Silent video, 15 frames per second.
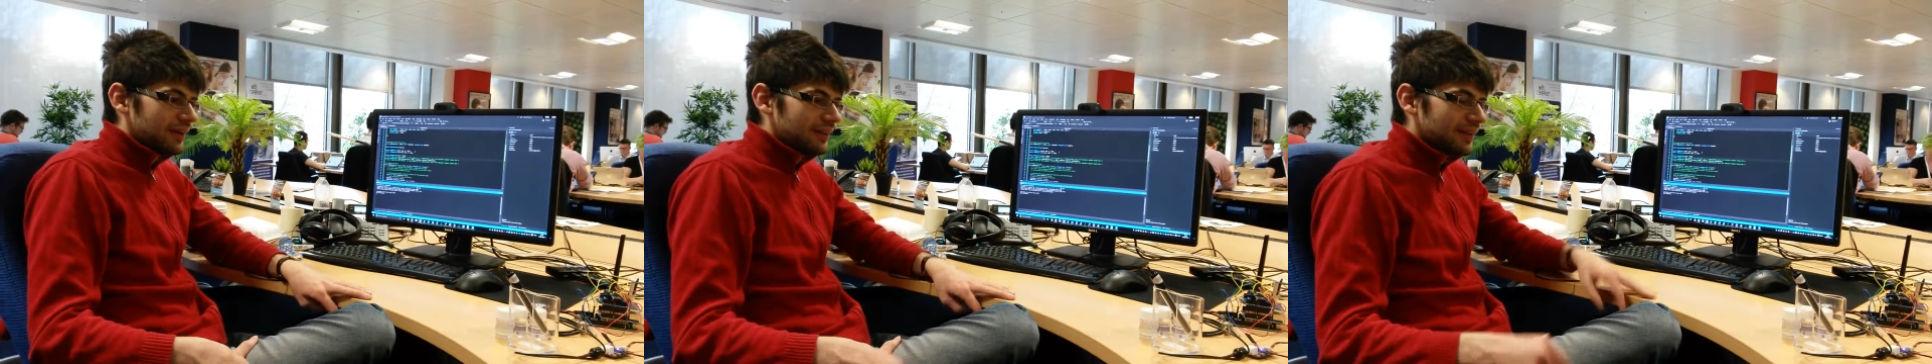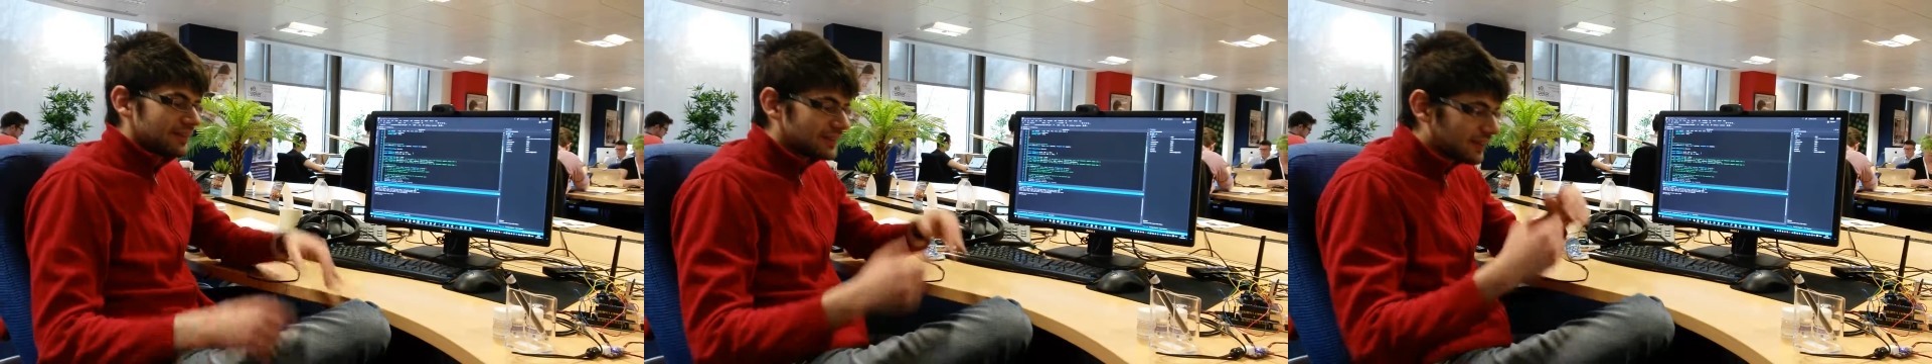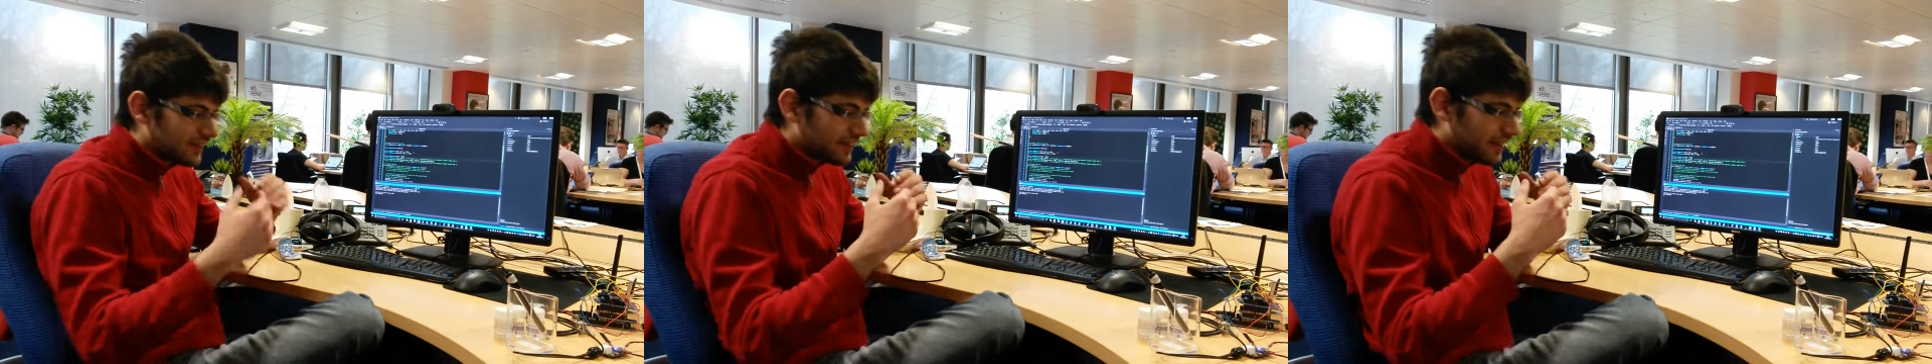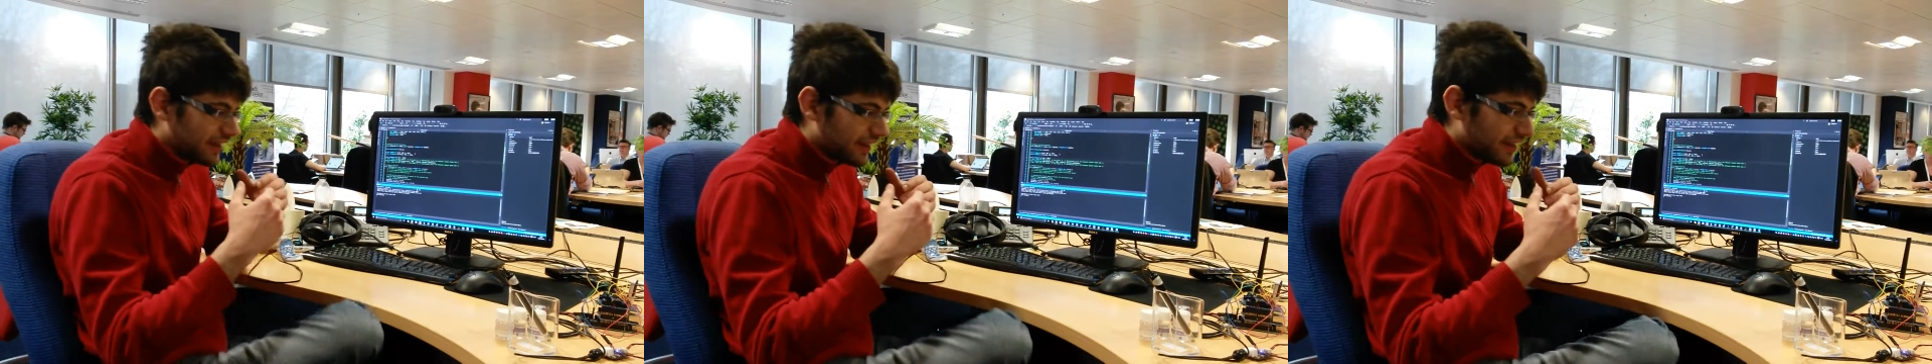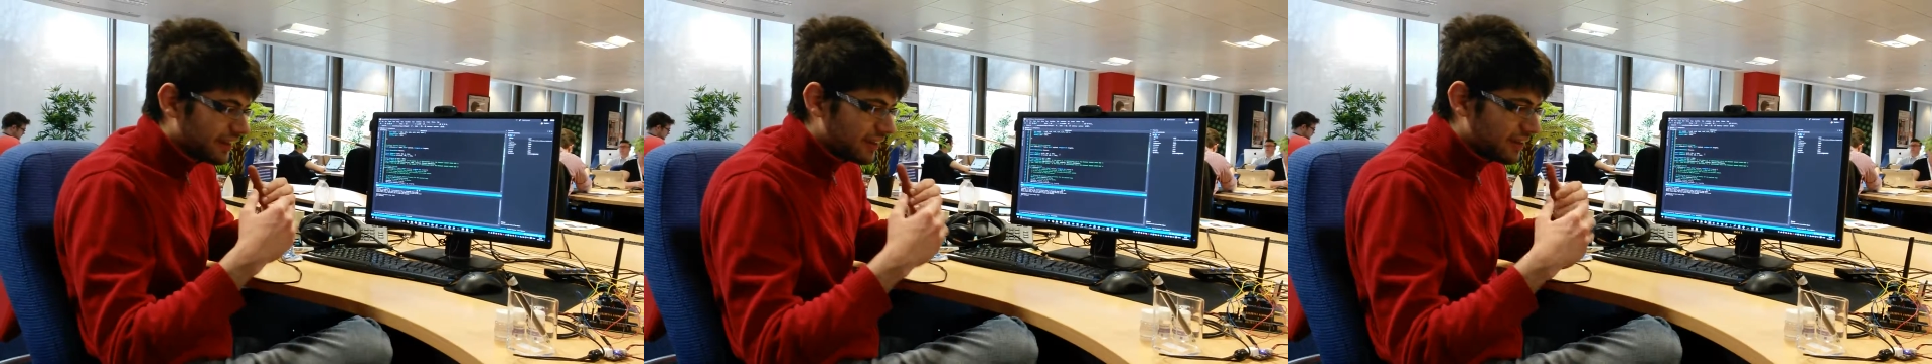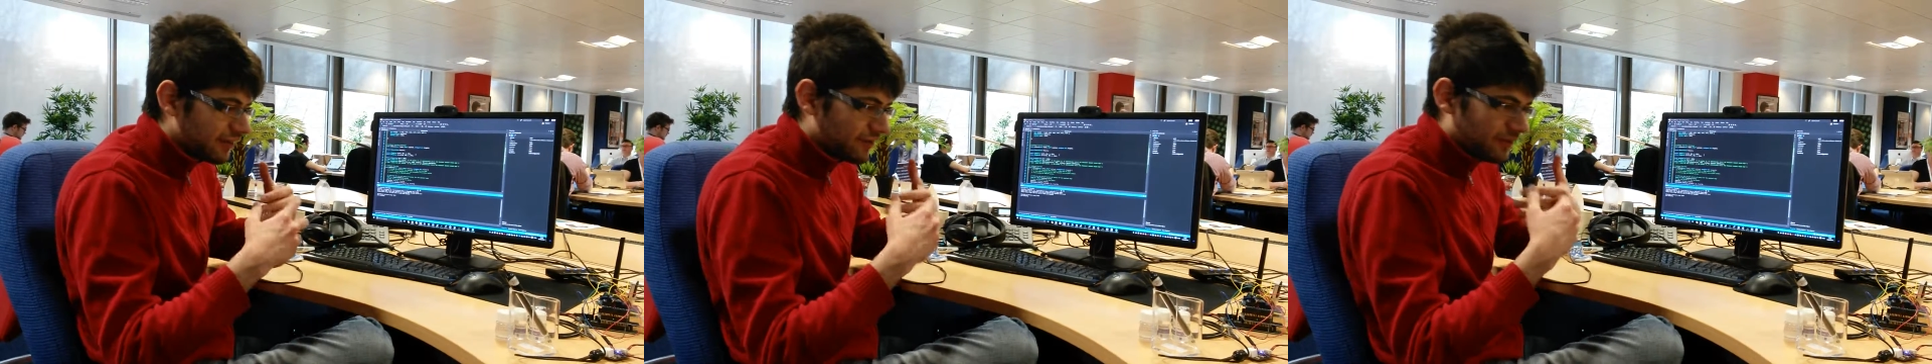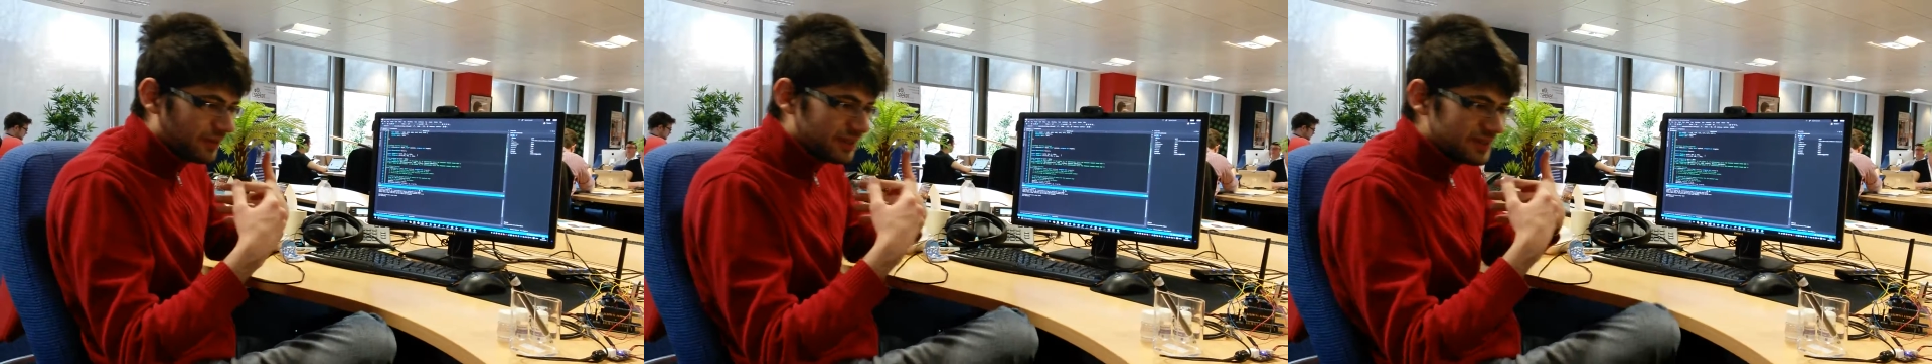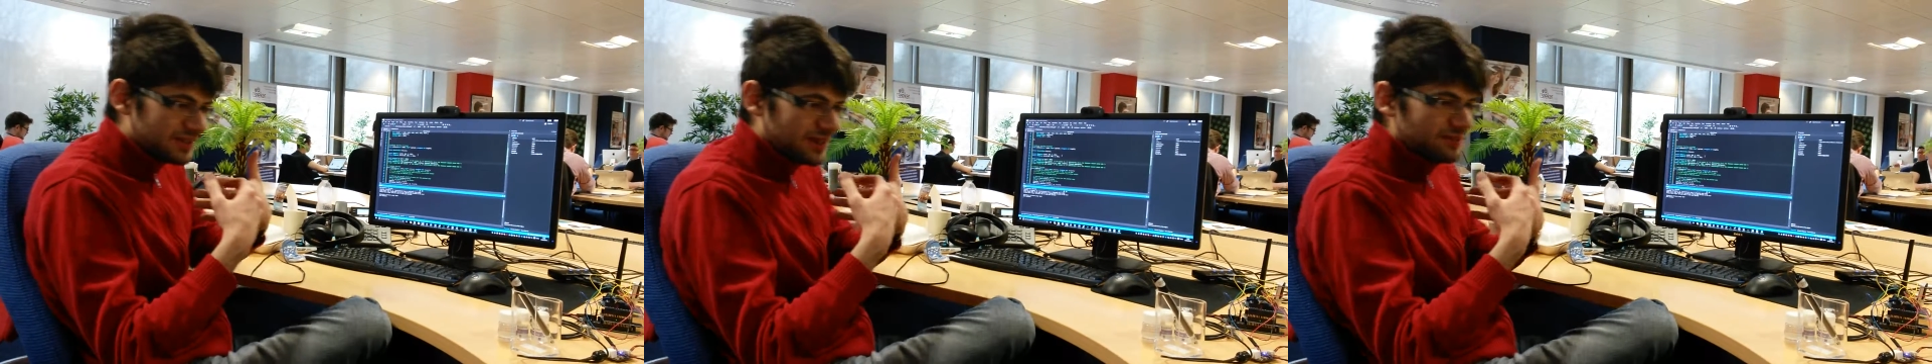That's the thing. The
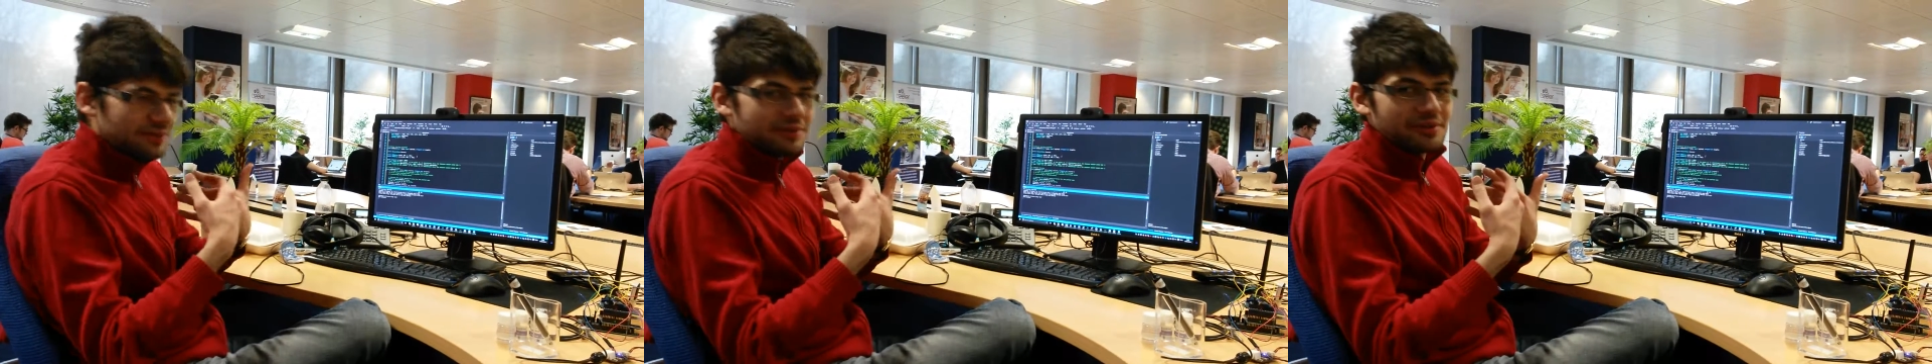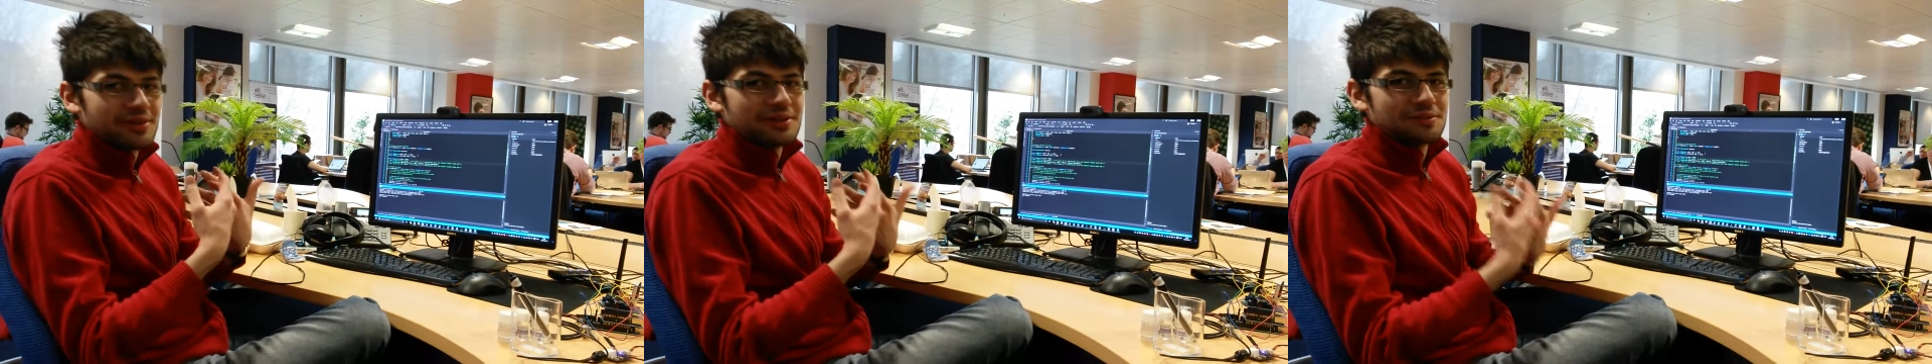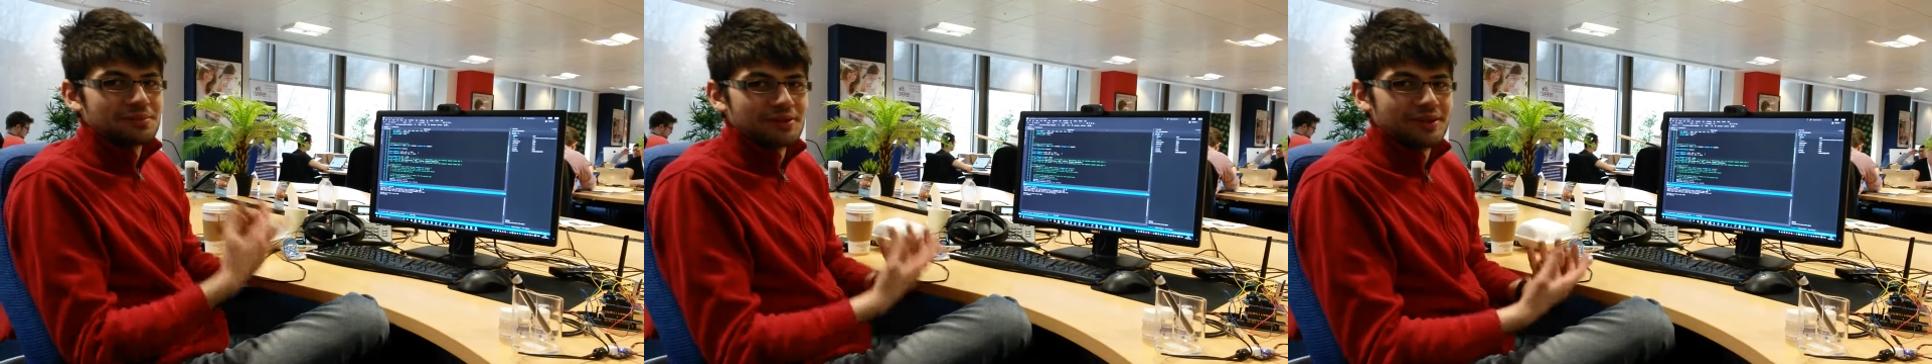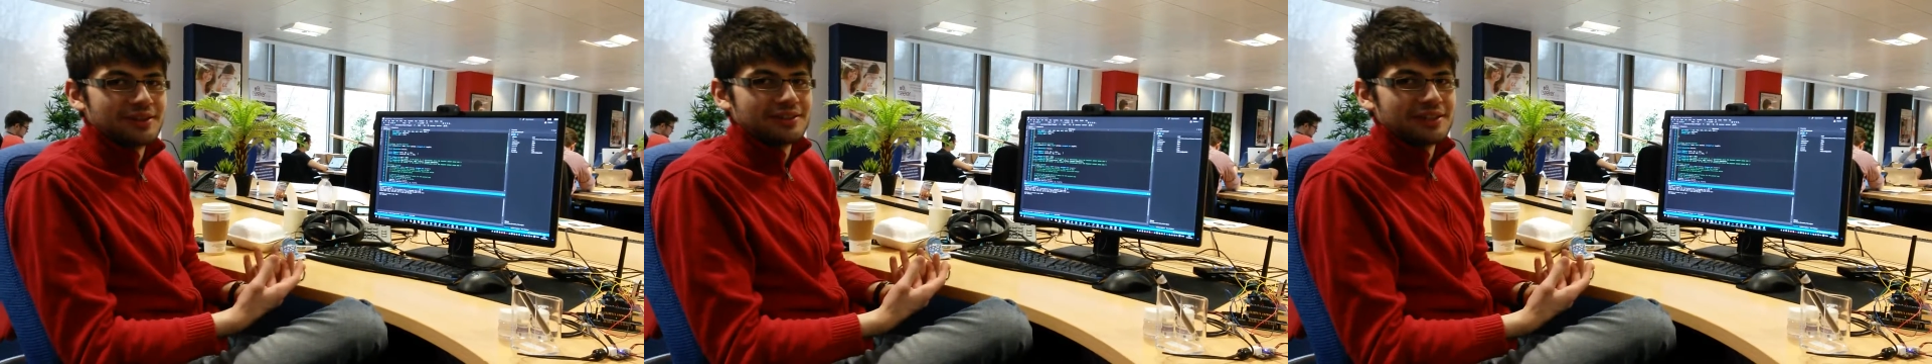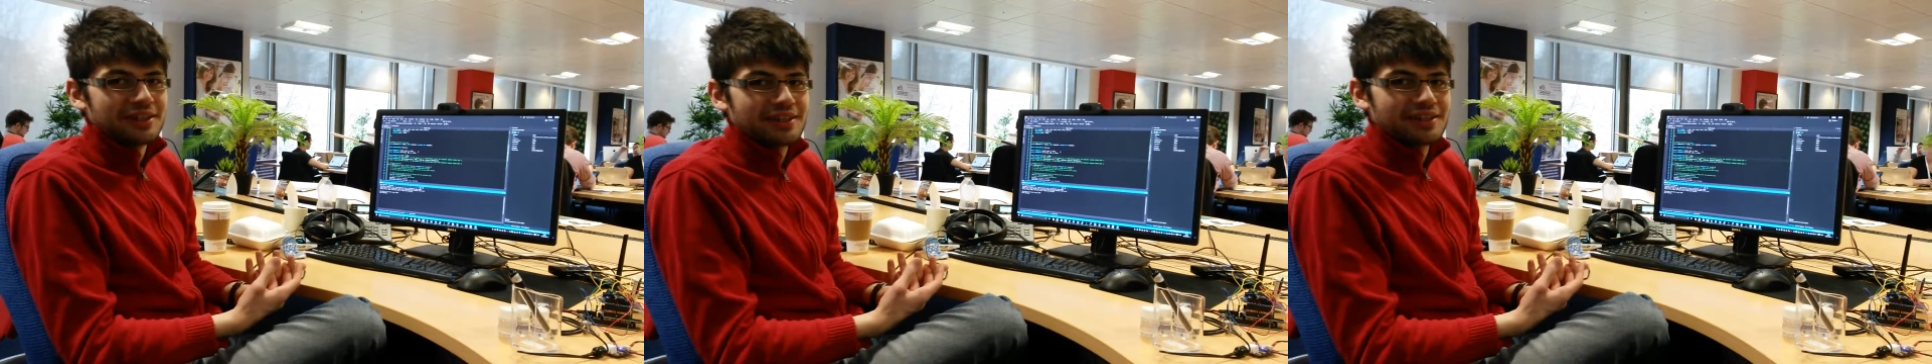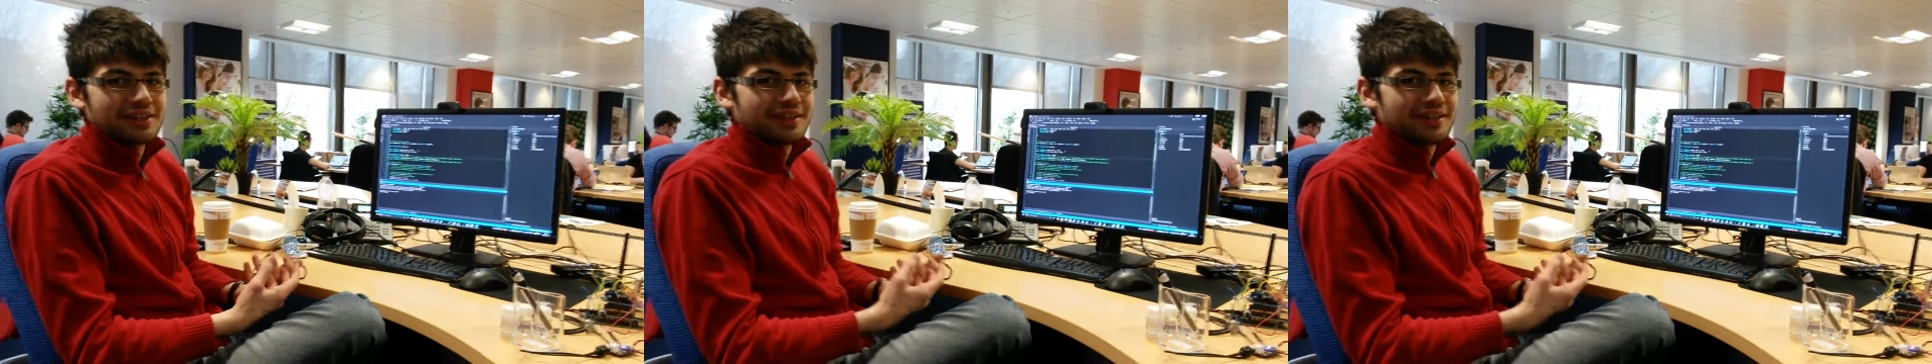first time you create the project,